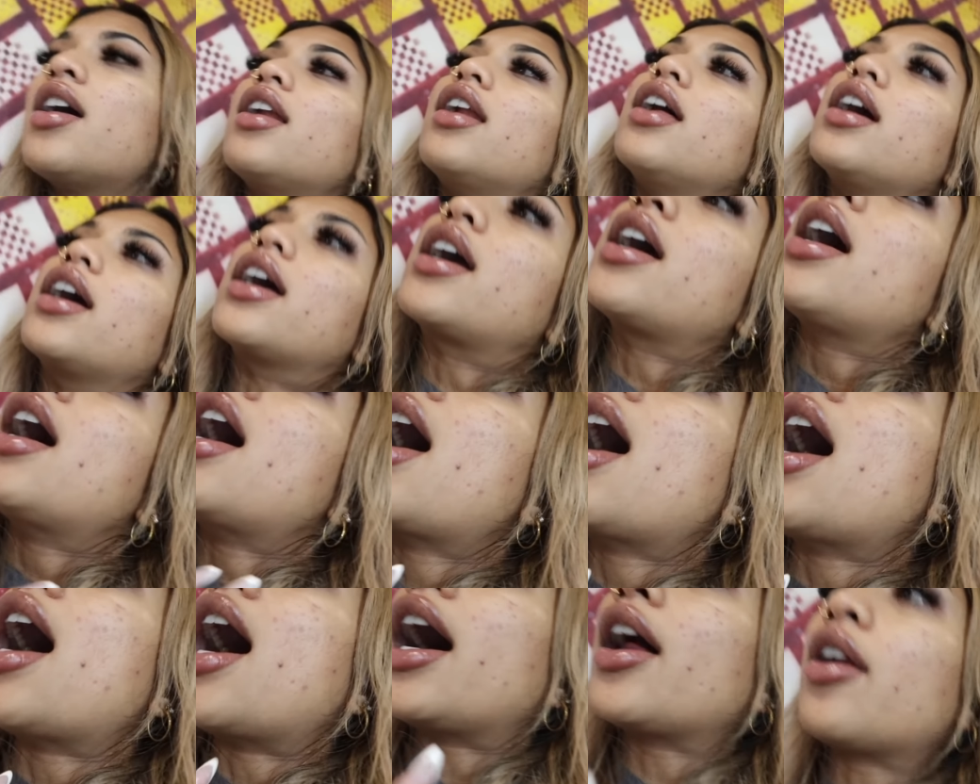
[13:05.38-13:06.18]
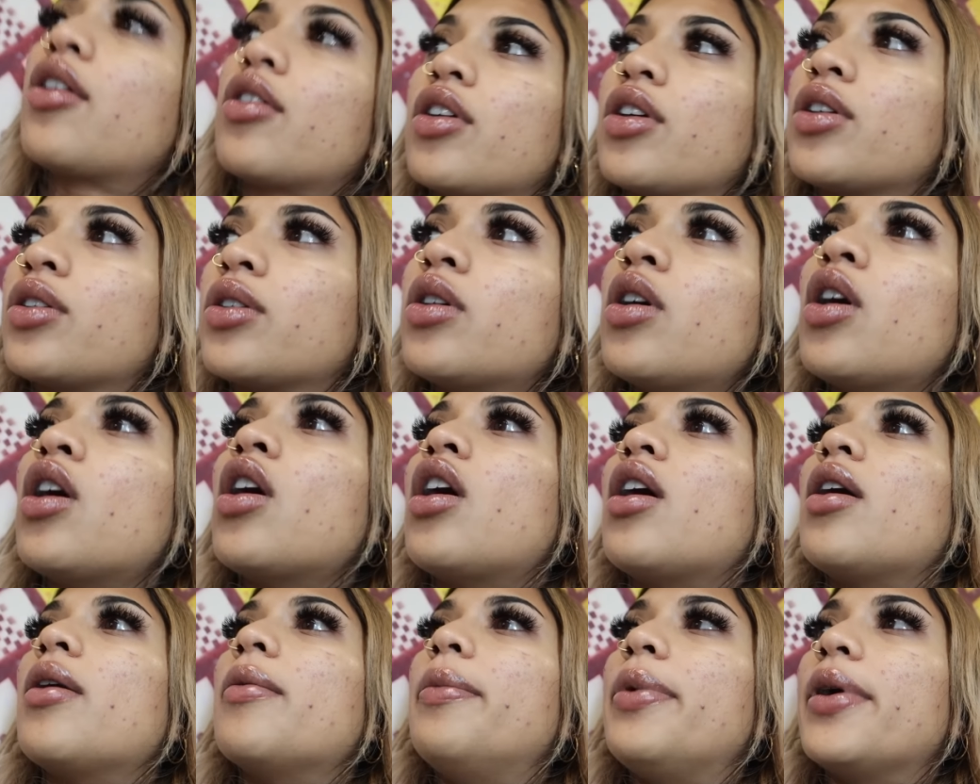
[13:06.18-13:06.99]
Like, I don't
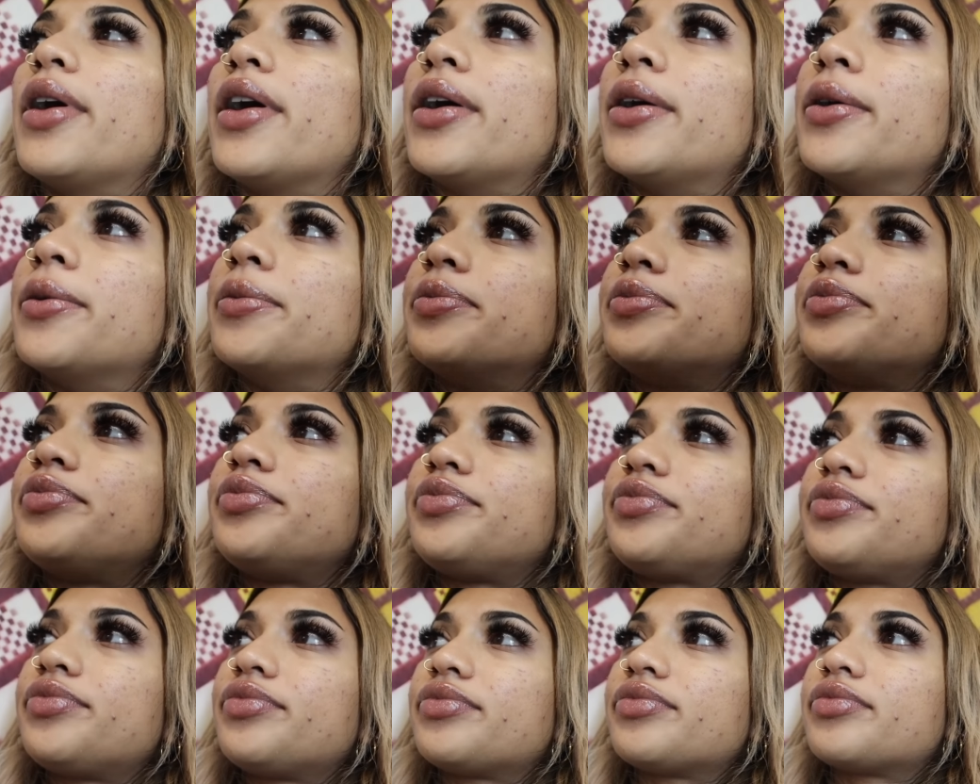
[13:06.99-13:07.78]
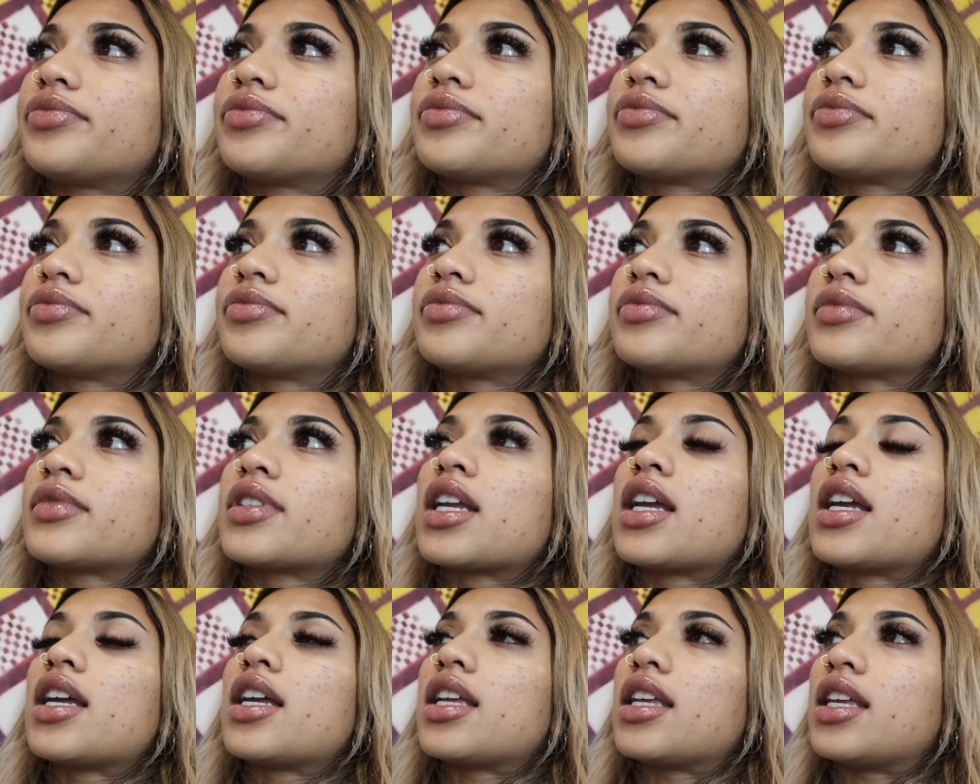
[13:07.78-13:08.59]
know,
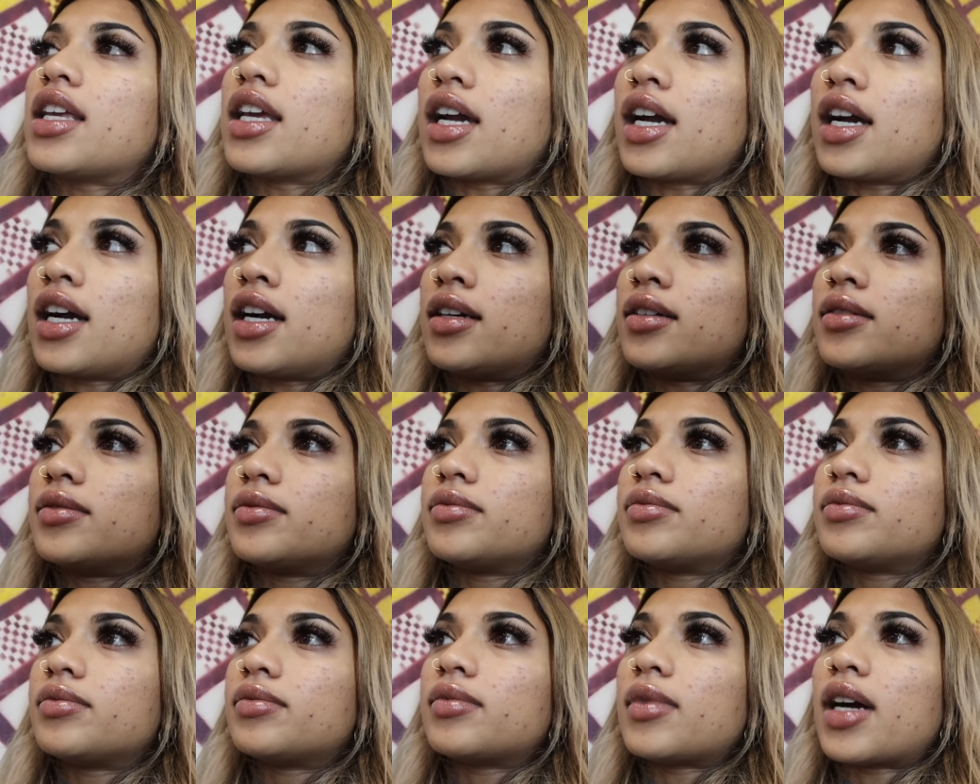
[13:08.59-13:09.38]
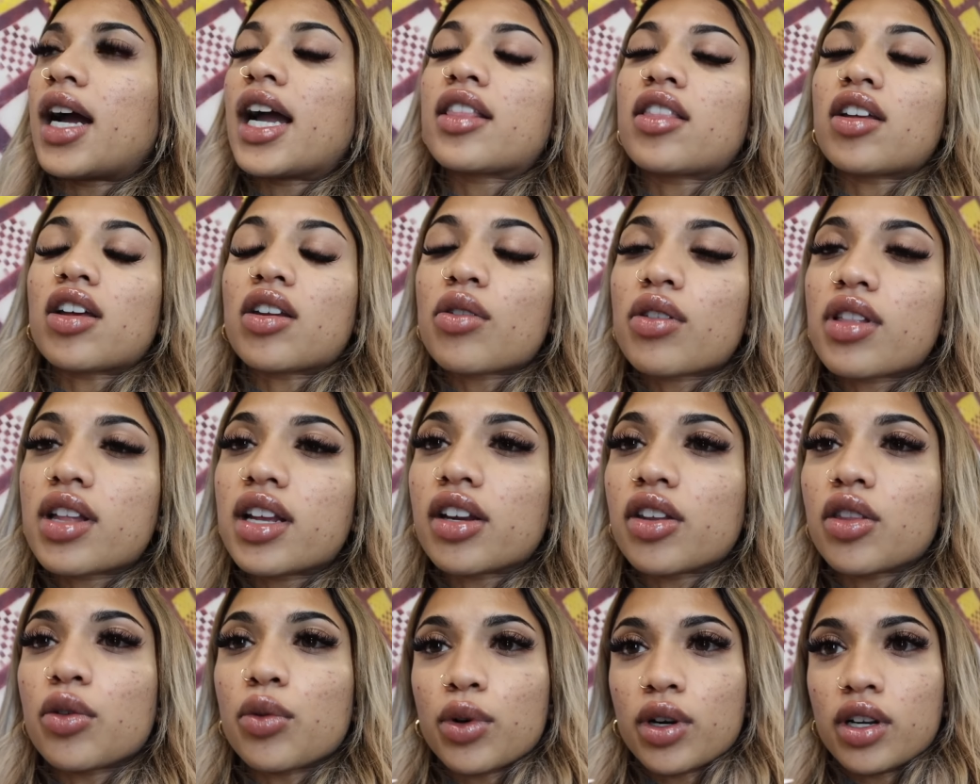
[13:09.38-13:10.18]
but yeah. I thought it was the
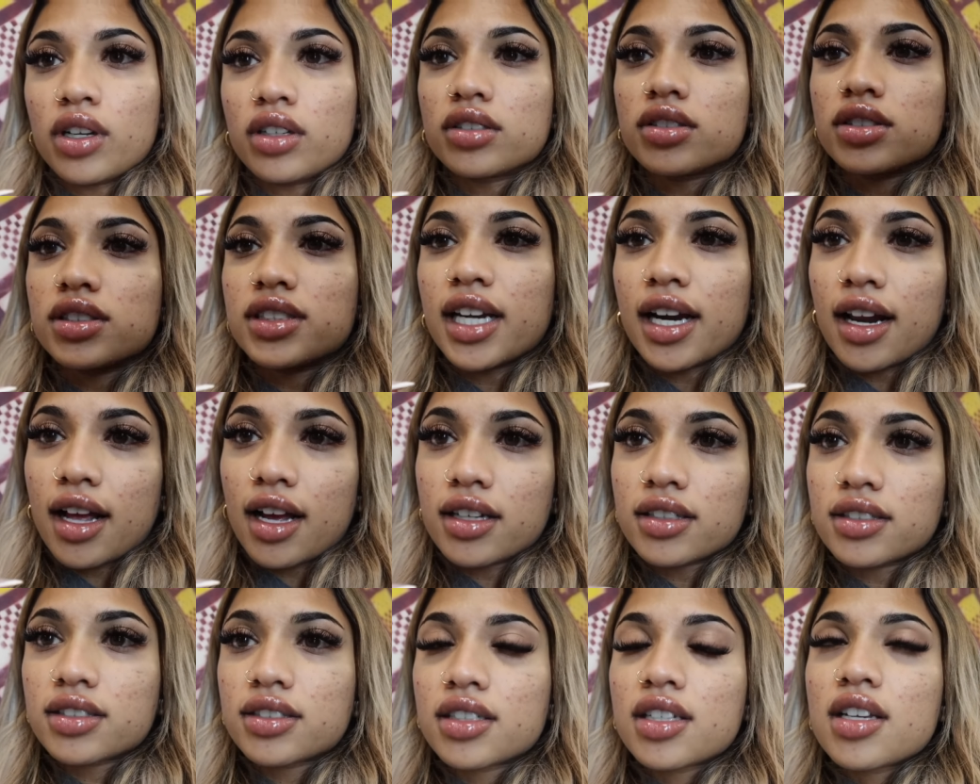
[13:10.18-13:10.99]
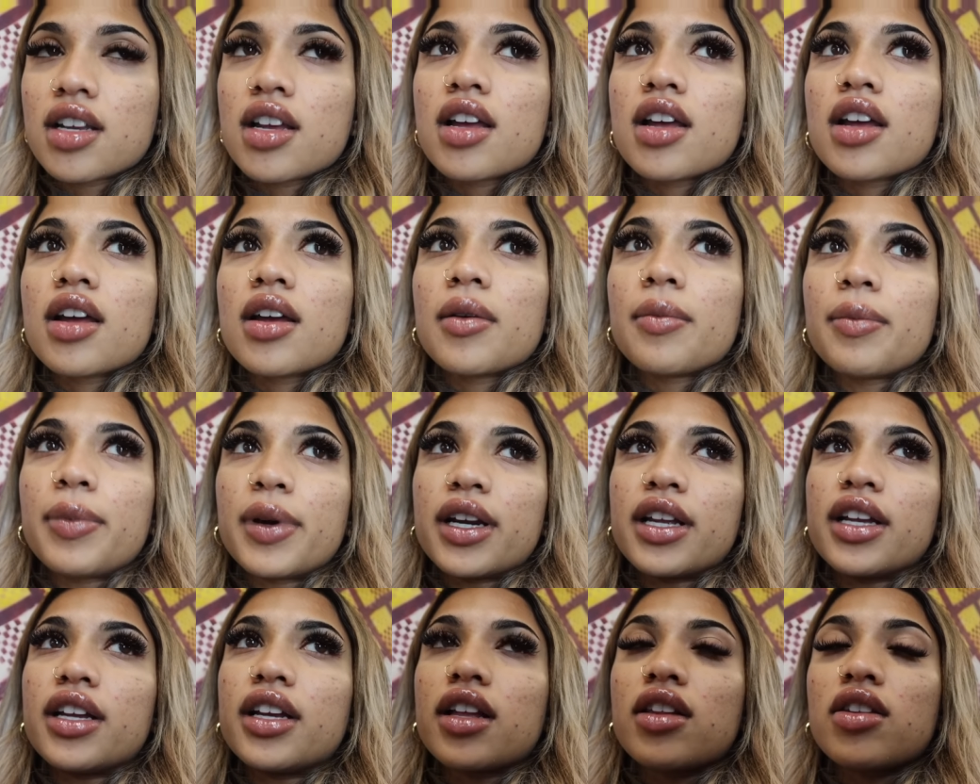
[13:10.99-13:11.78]
end of the world, deadass. But
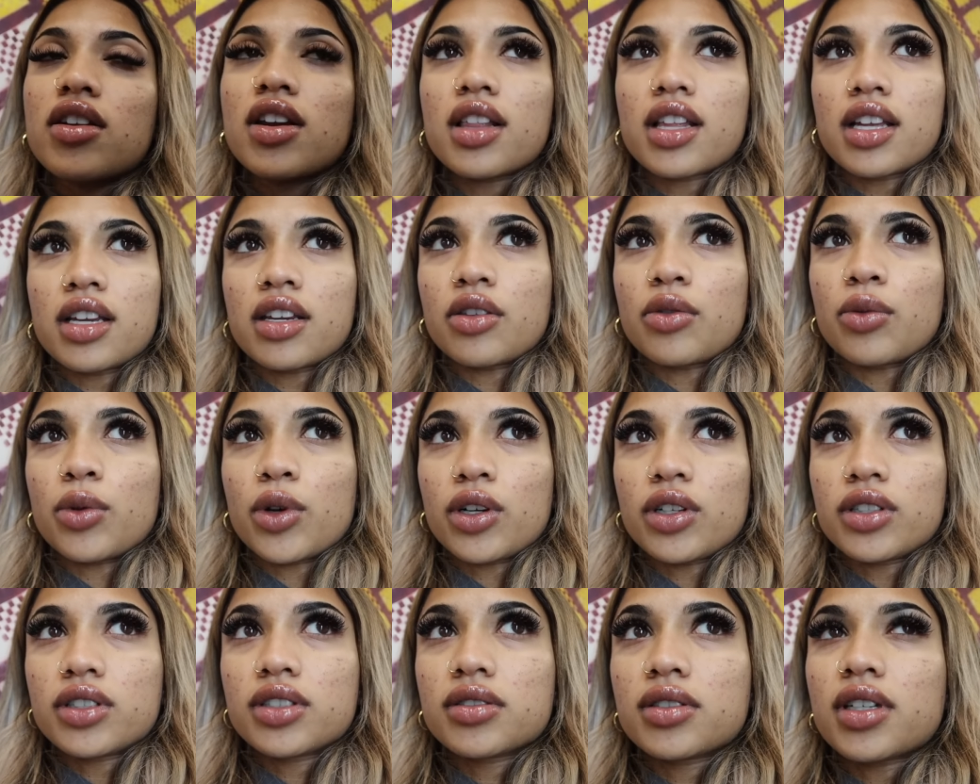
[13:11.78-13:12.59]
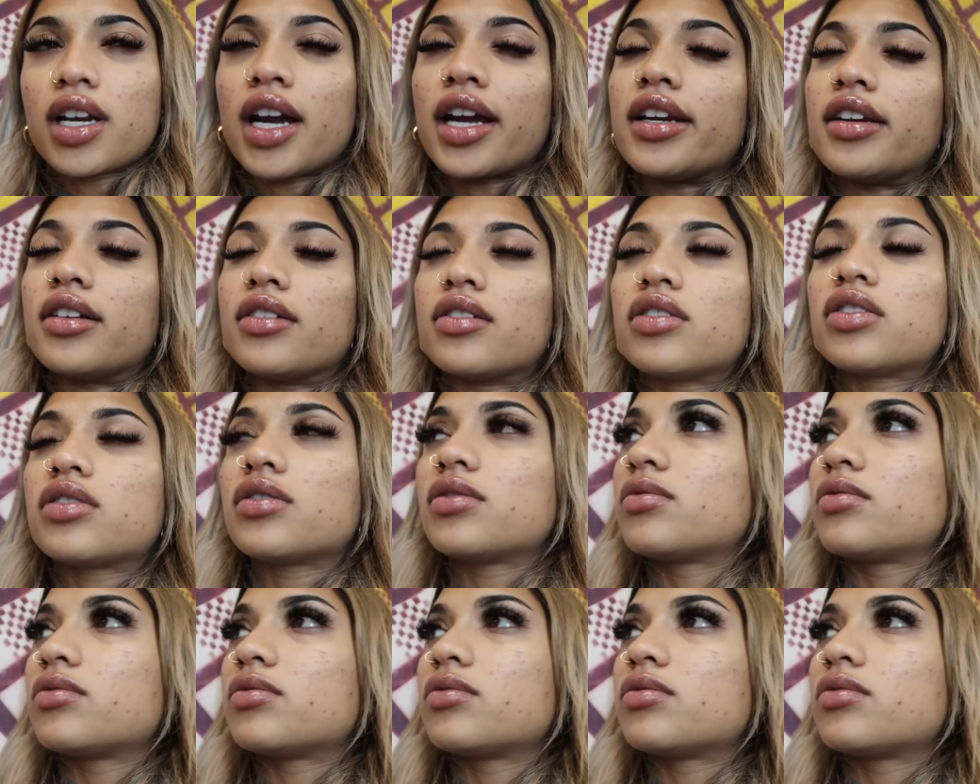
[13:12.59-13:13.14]
it's not the end of the world, kind of.